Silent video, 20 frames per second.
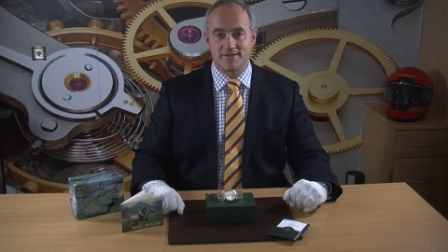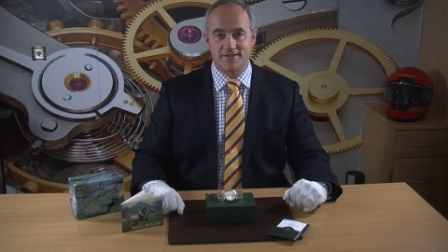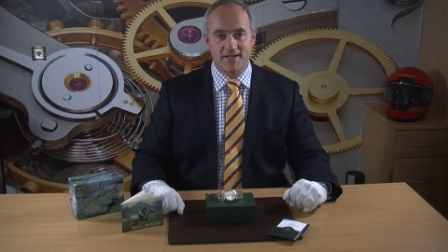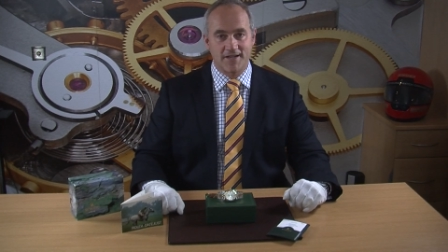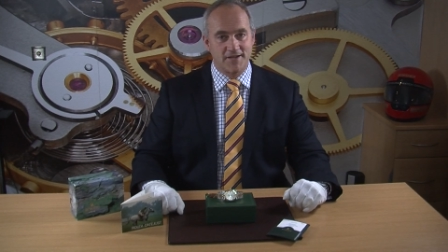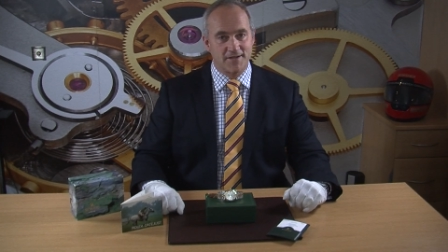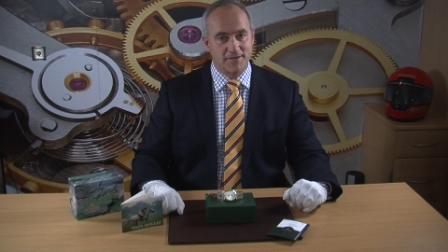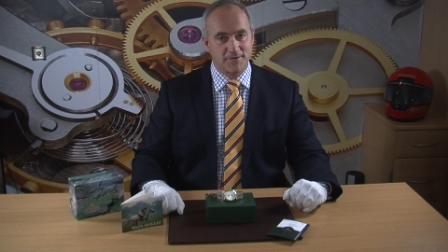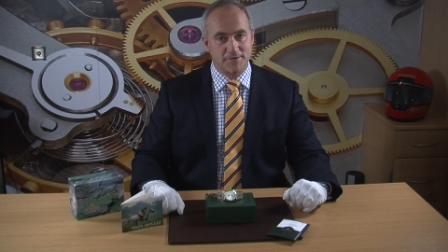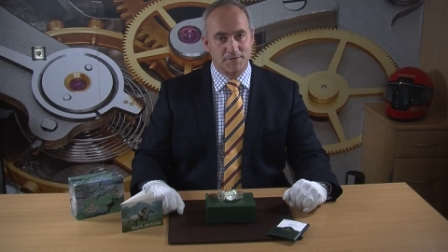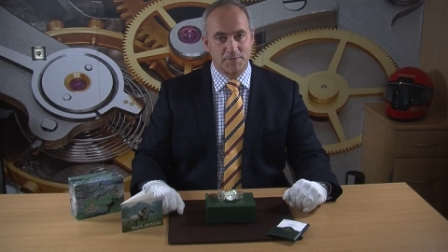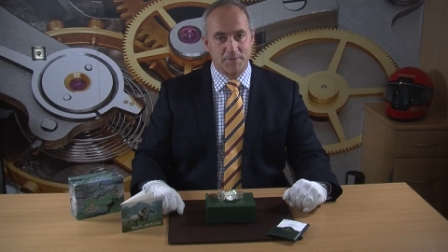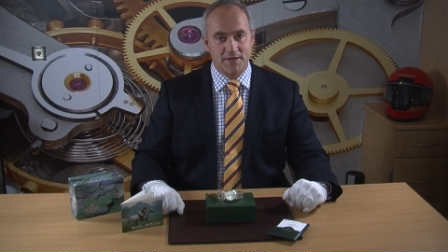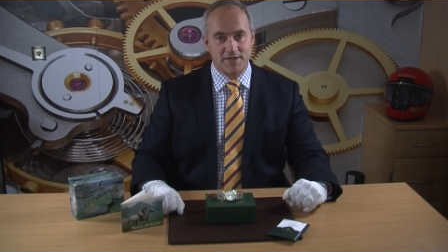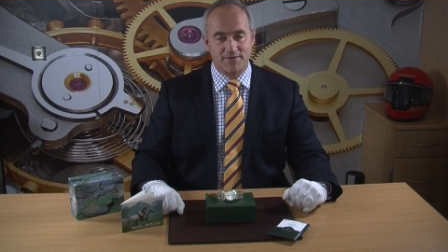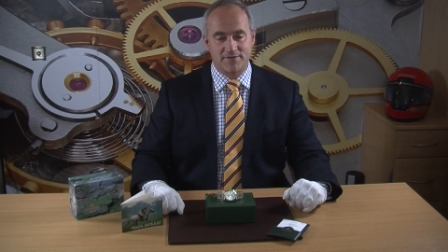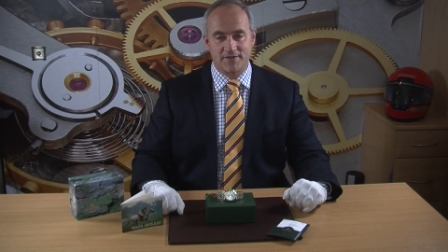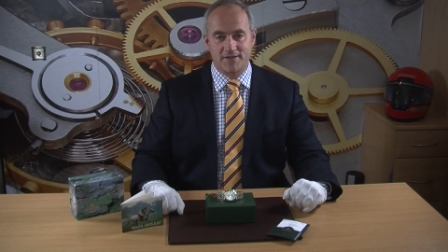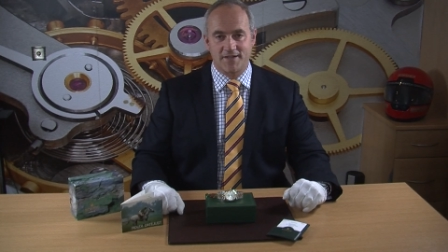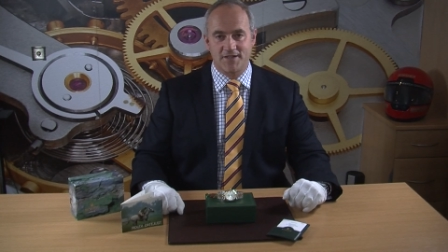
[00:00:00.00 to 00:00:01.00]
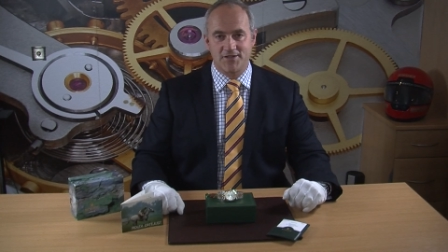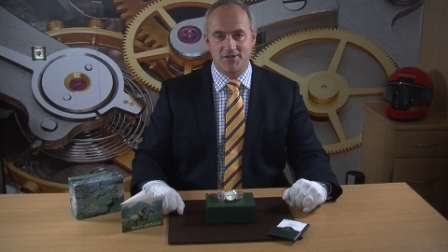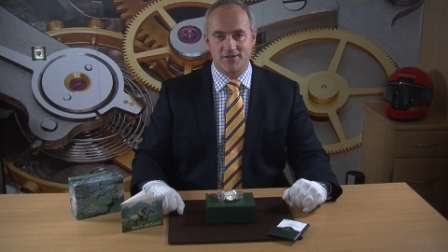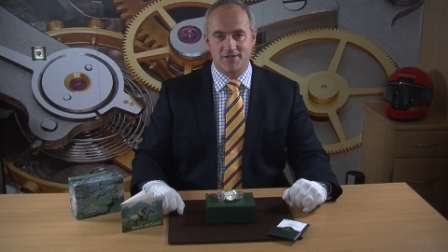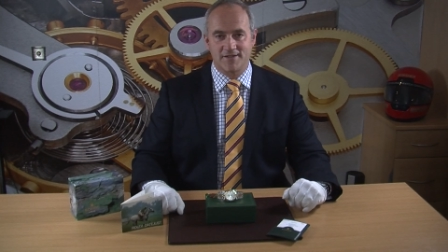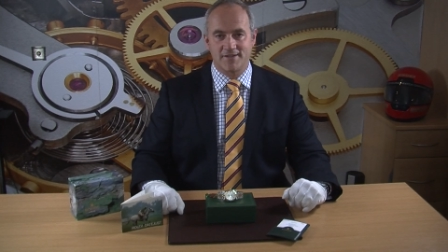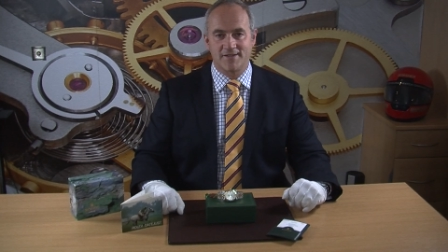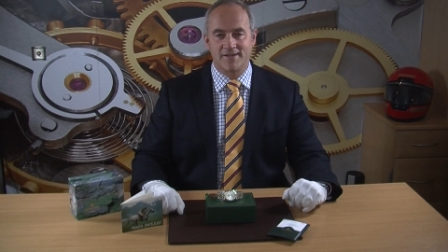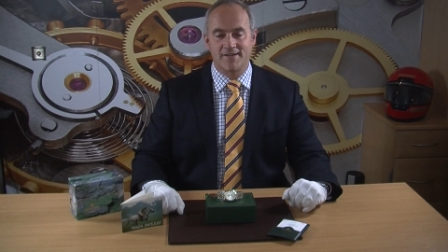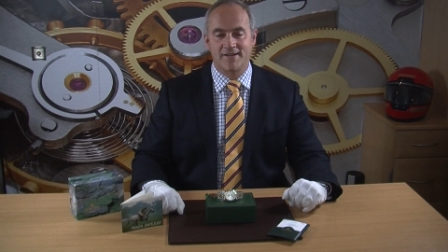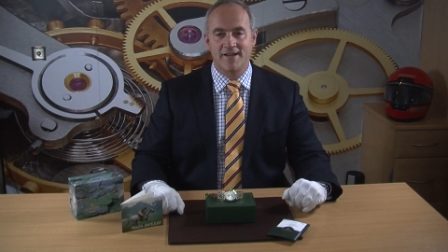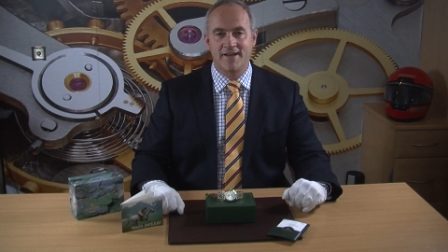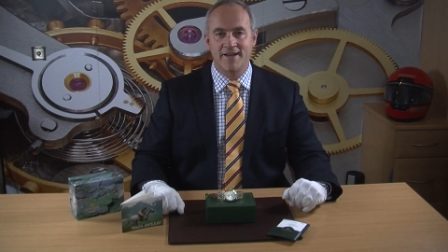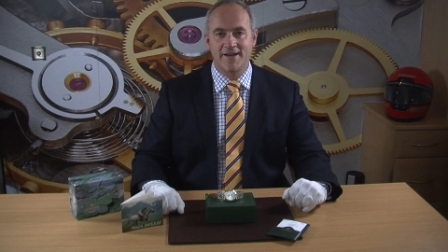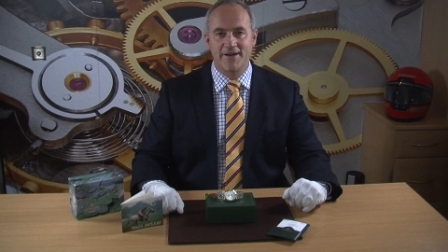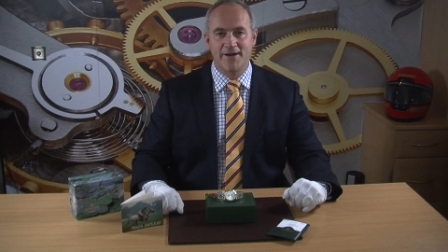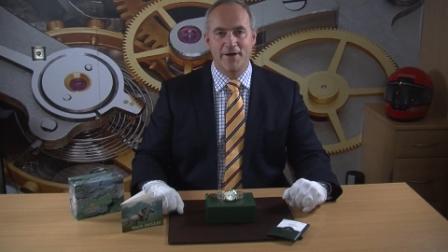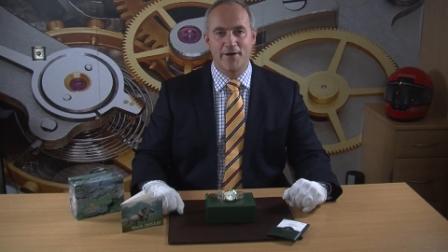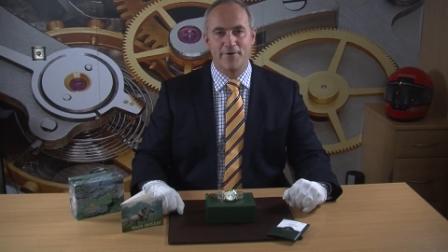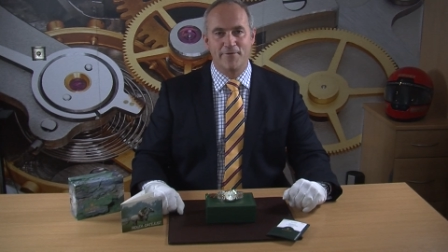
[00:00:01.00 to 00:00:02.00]
technical specification, and
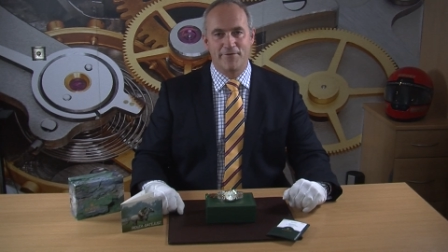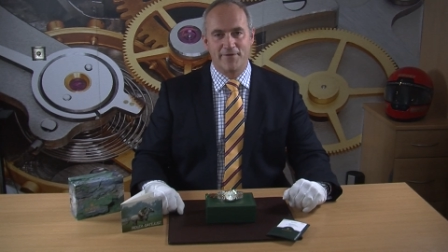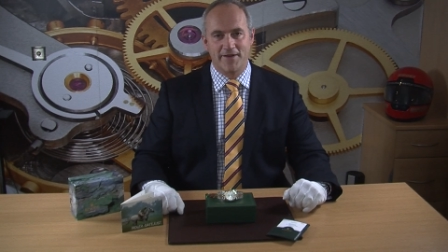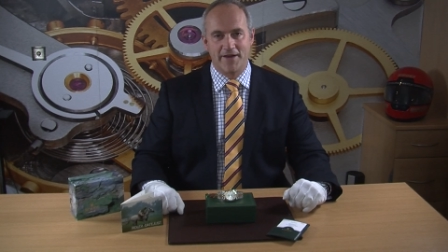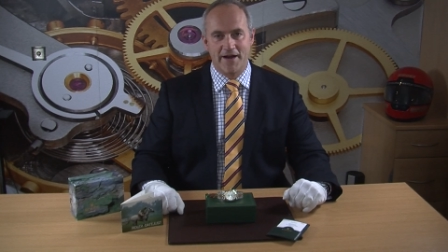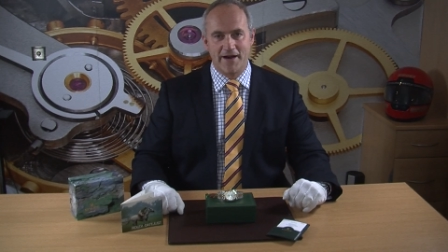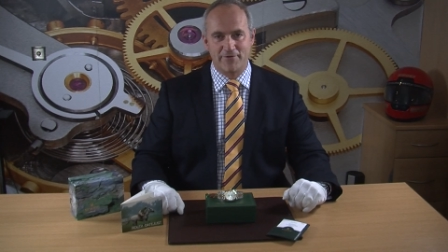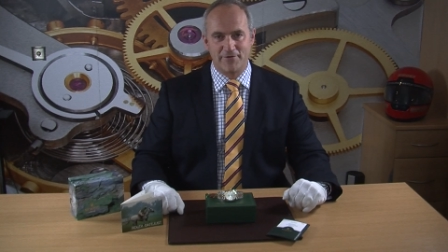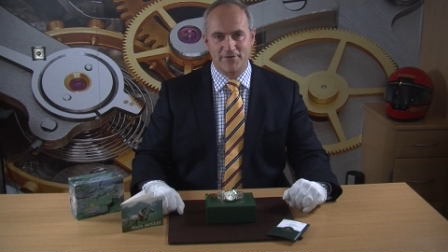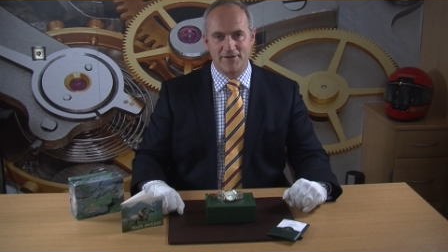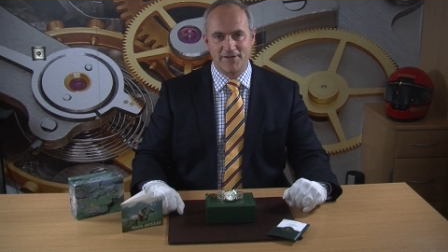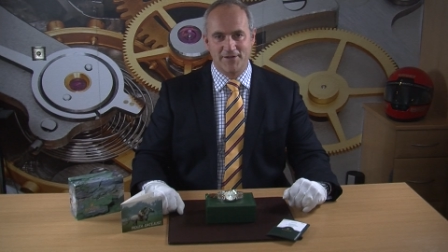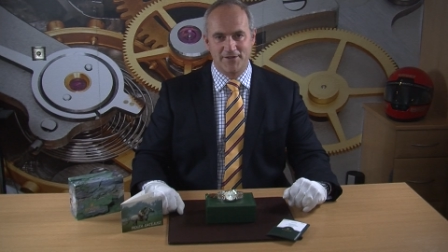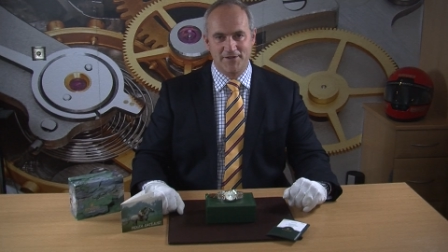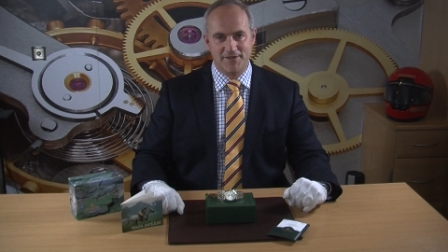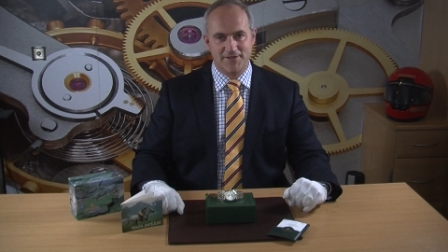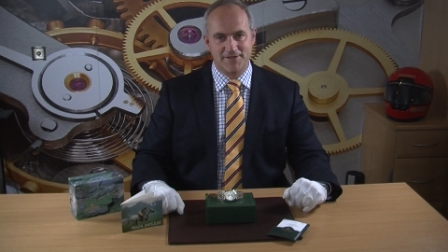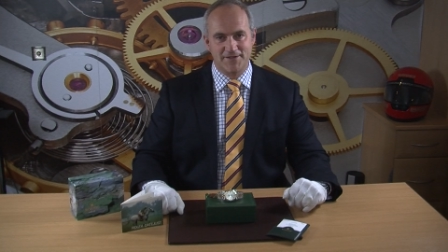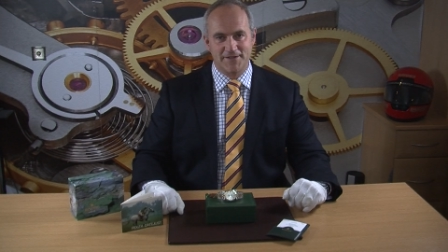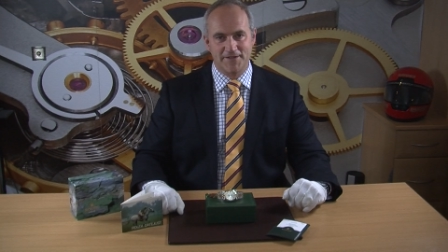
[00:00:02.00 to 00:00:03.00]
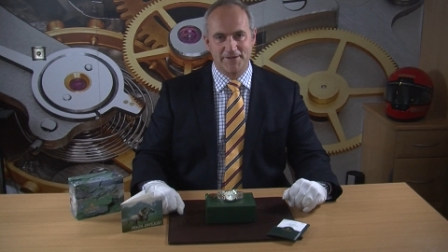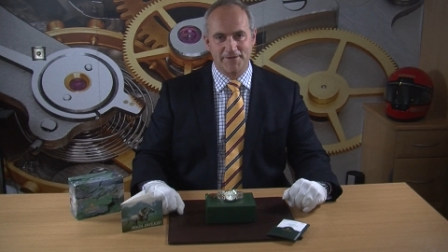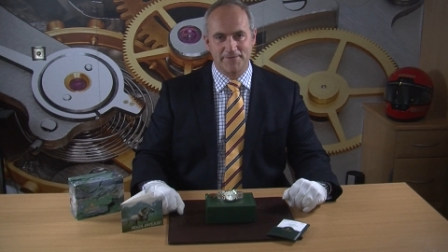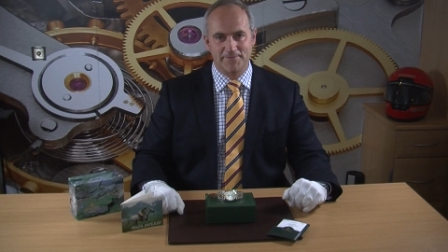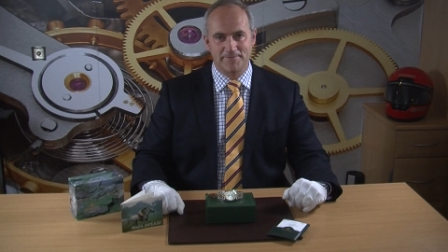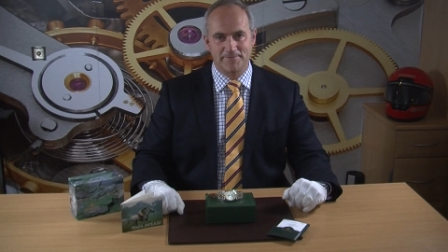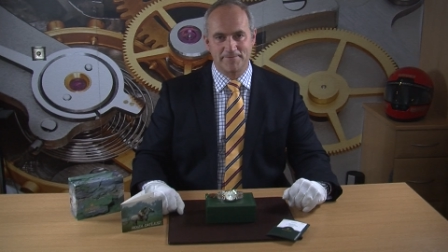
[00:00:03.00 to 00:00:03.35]
hopefully everything you need to know.